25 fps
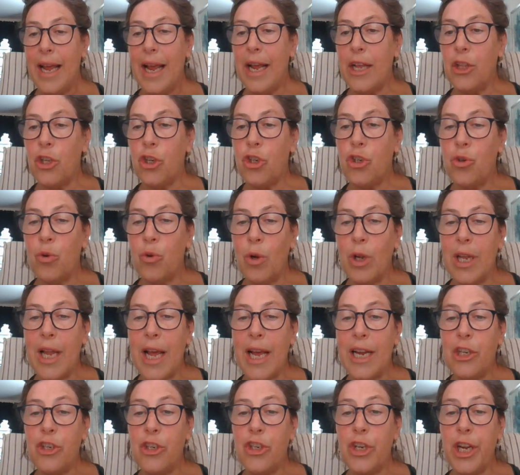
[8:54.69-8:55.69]
And the
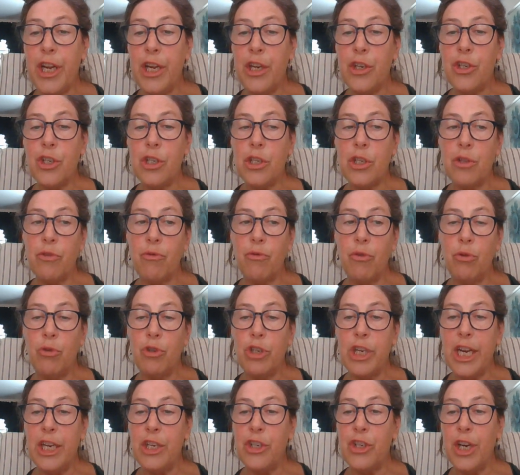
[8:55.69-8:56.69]
shoreline changes through
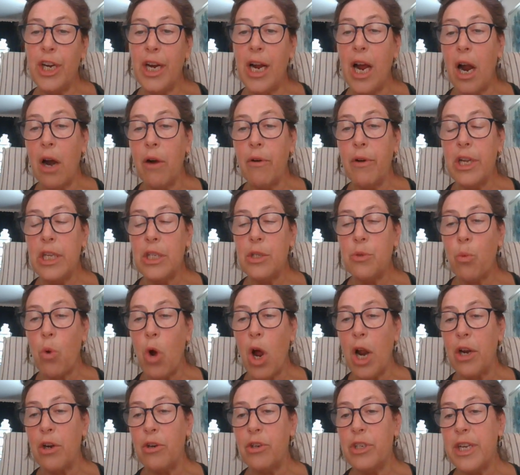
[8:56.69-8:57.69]
changing currents,
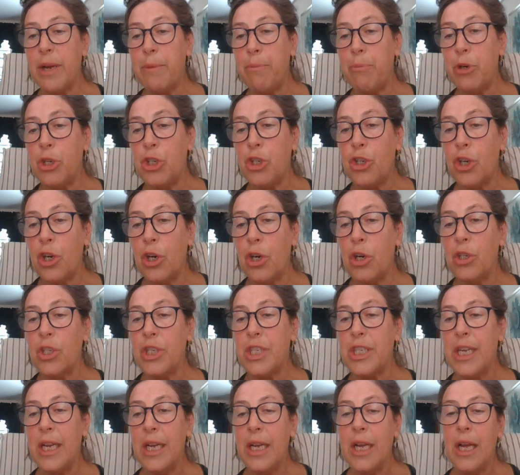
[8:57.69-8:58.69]
water
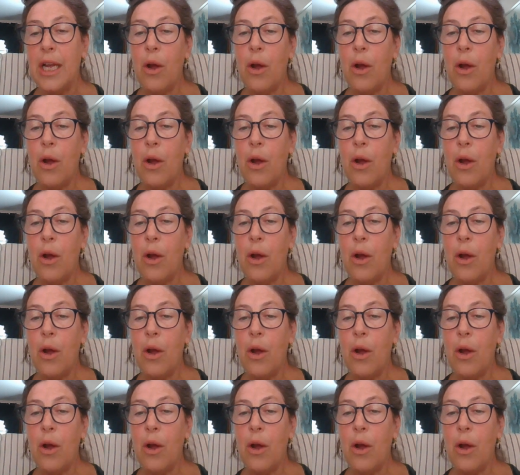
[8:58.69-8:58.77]
temperatures,